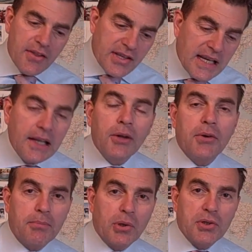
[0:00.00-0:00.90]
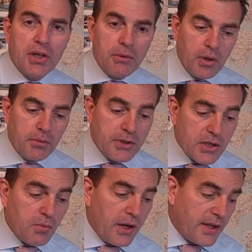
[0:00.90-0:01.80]
and there's a lot of project work,
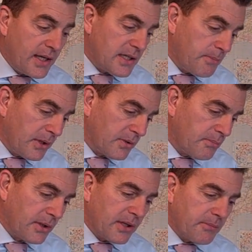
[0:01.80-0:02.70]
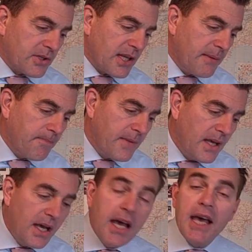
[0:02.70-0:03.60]
which is why they need to build up the team.
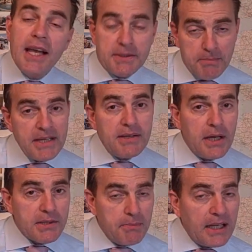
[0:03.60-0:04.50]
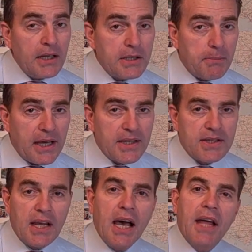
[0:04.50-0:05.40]
It's Midlands
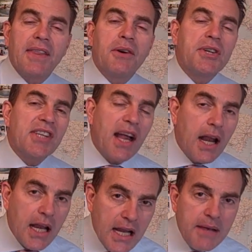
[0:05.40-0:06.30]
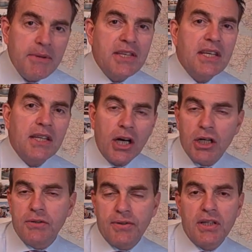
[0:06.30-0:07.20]
based, and there is limited
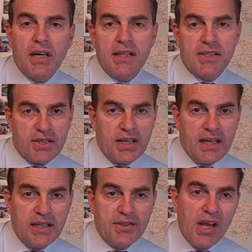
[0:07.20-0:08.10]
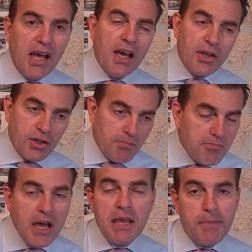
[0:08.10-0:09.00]
overnight stays. You
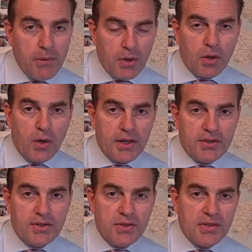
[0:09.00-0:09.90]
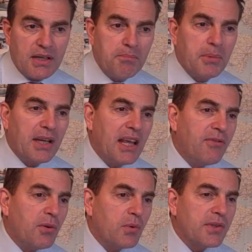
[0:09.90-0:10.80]
may be required to do some, but
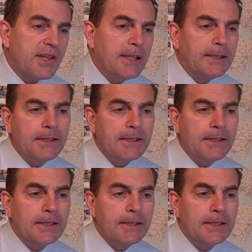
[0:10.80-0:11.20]
if it was